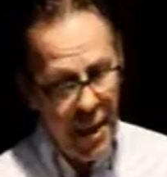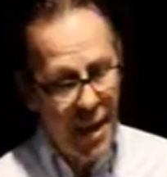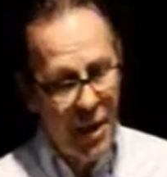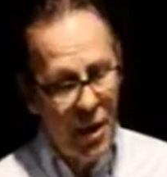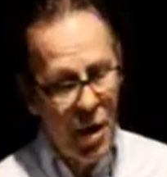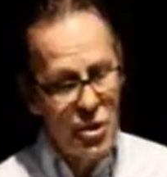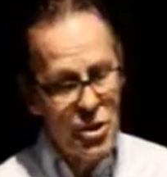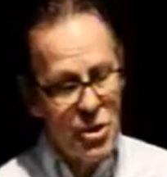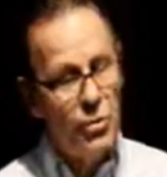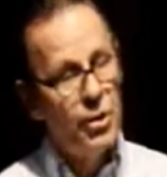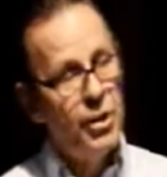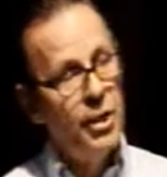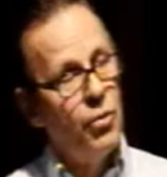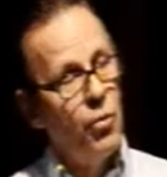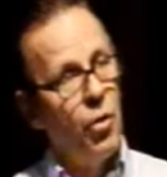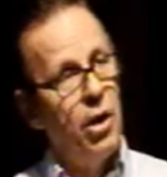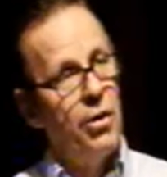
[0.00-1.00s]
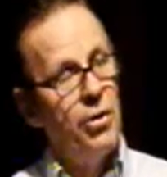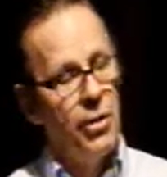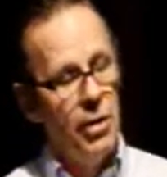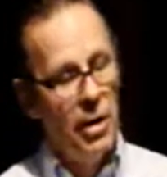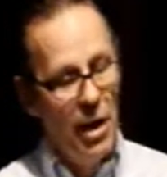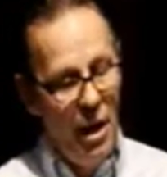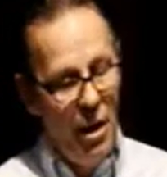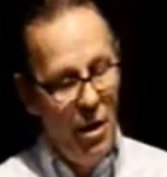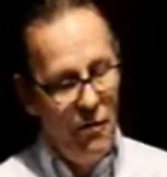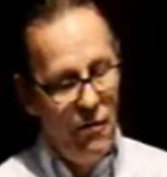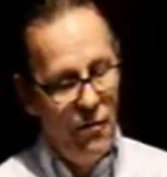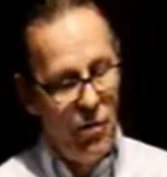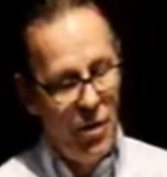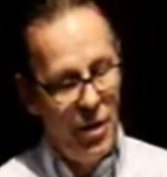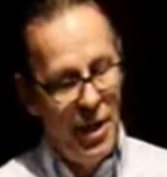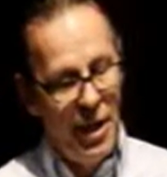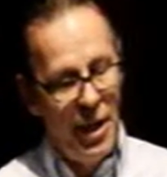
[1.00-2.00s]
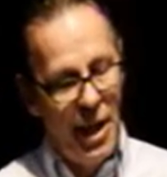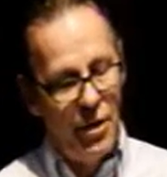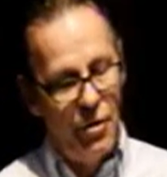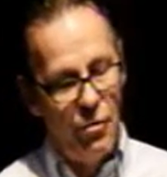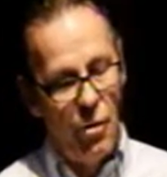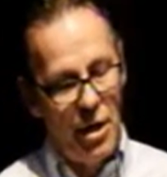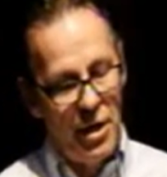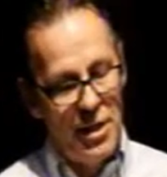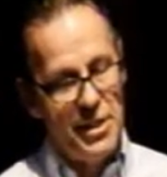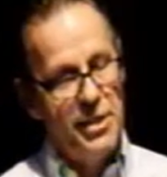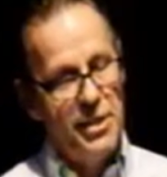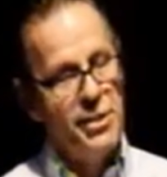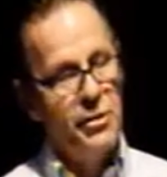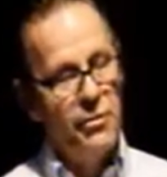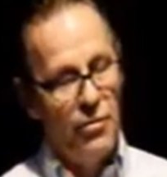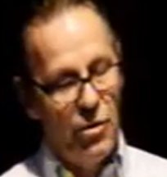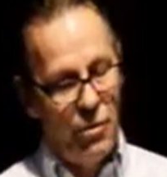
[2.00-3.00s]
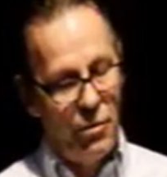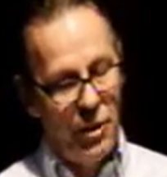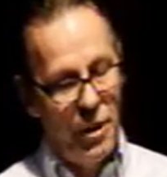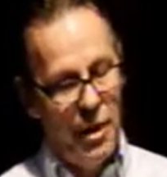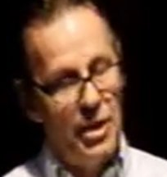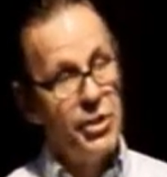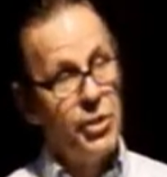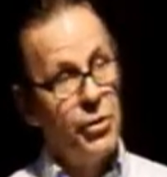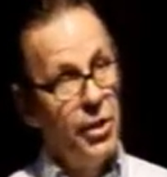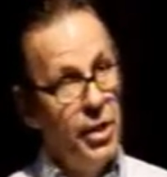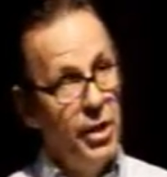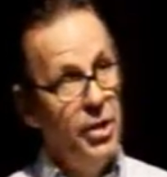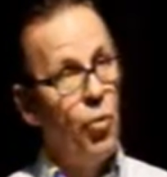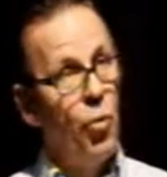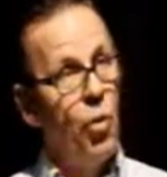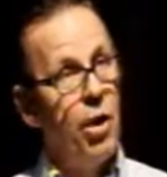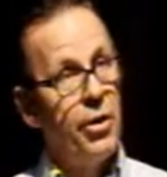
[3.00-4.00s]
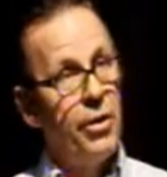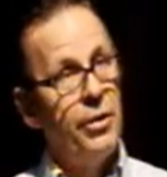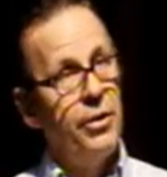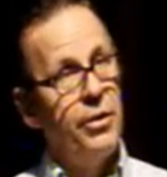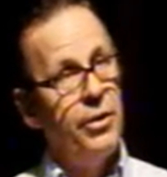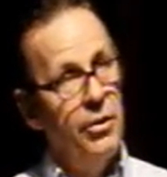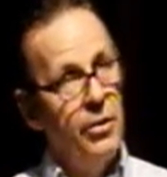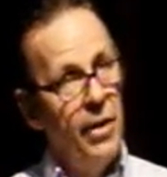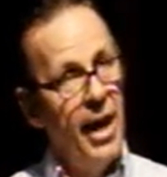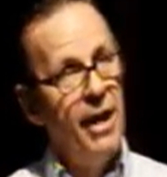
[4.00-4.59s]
And also you need water for the hydrolysis of urea. So you need water to